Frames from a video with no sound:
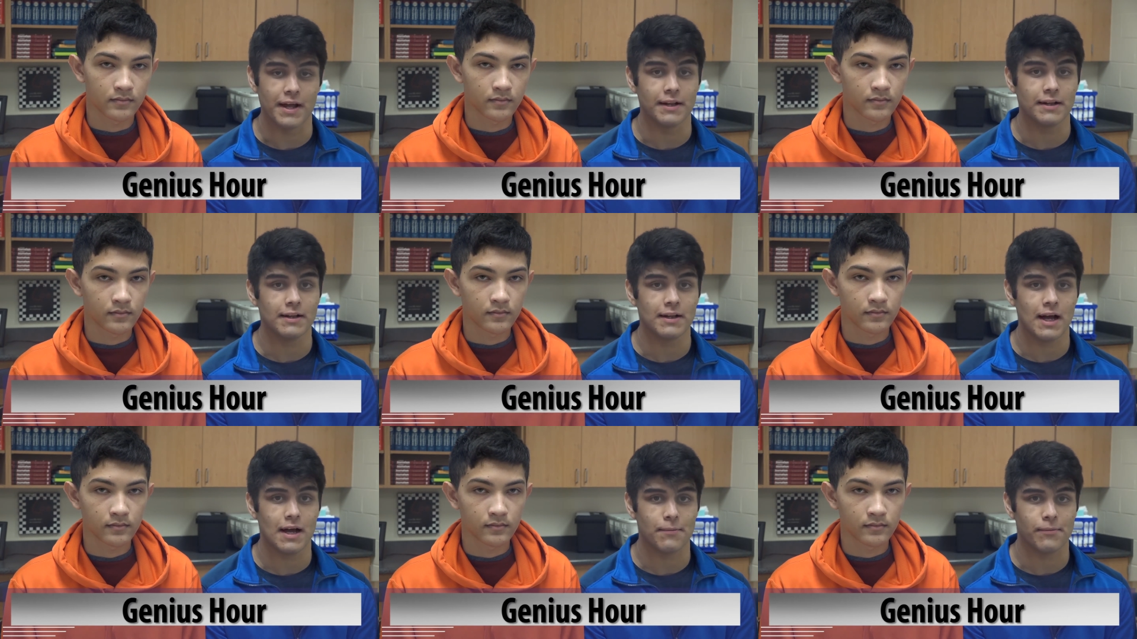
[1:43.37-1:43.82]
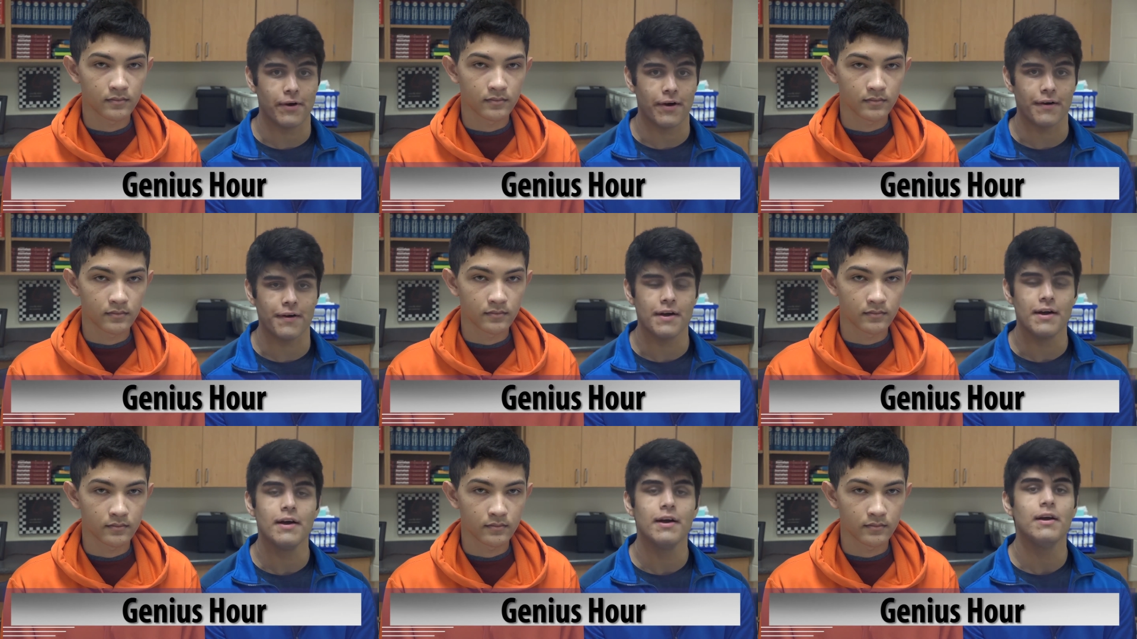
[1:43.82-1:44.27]
Speaker 1: in the
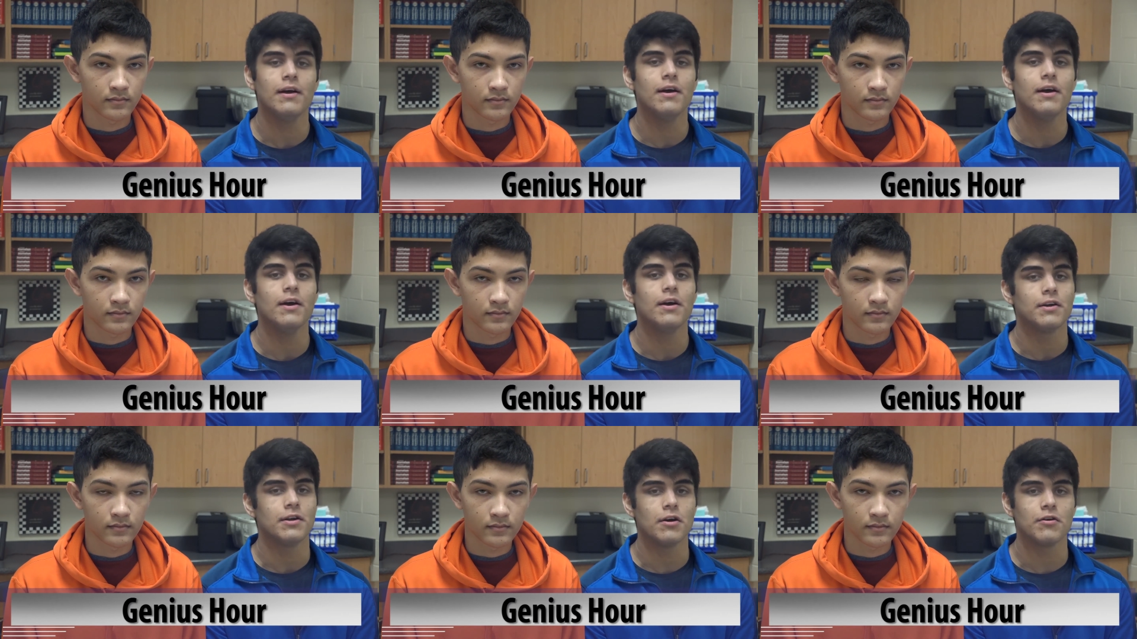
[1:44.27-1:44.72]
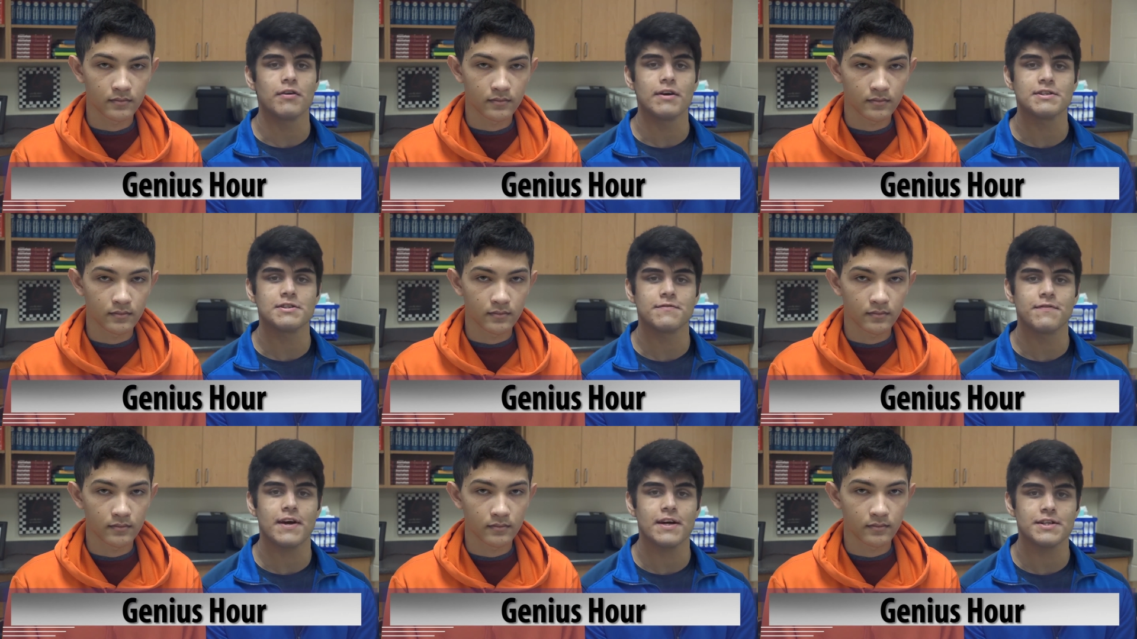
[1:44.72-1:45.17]
library. No
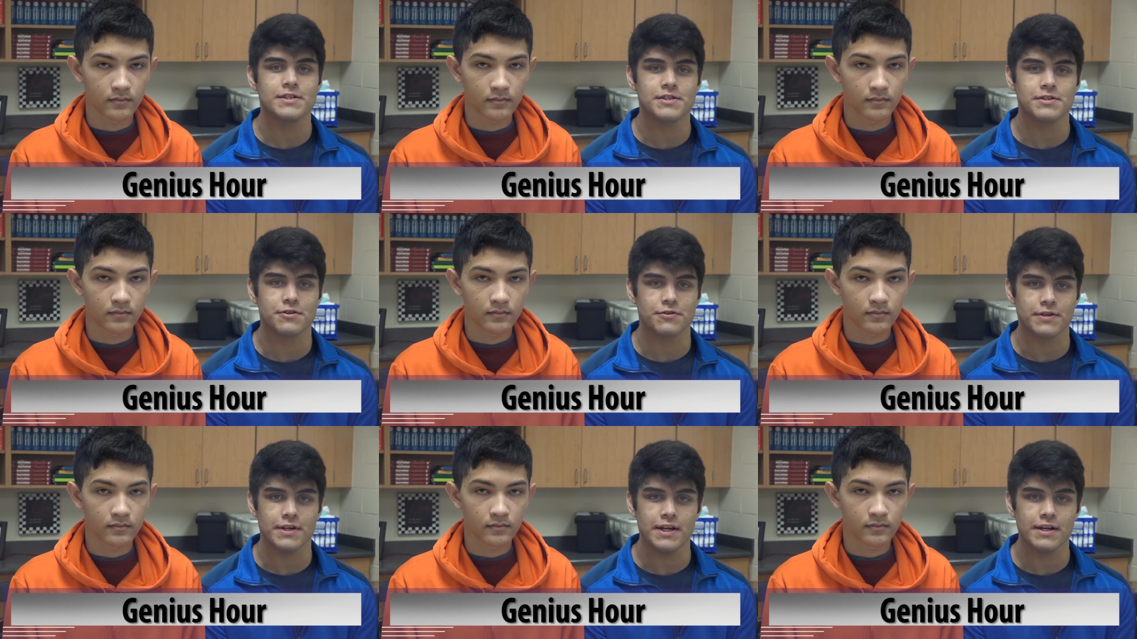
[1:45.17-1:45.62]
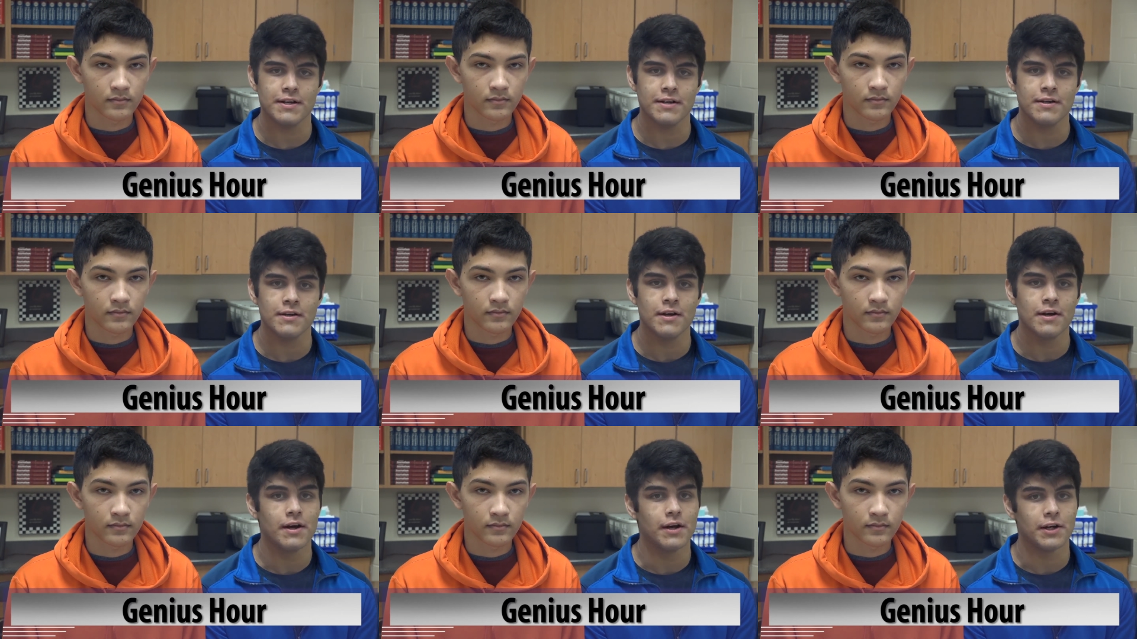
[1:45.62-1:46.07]
reservations are
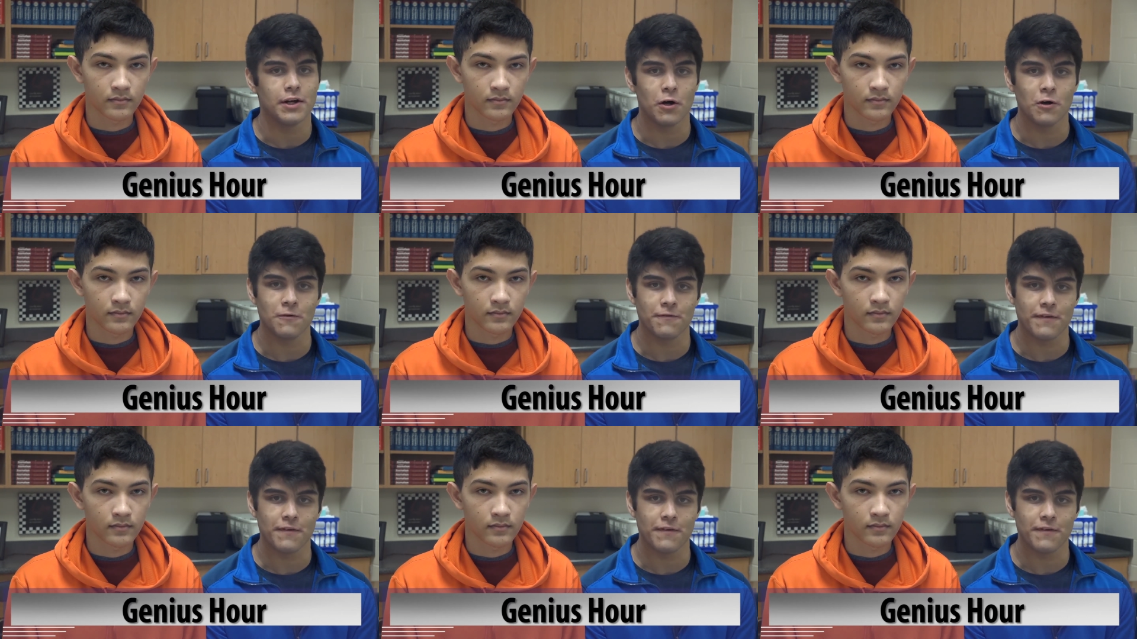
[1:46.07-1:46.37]
needed, no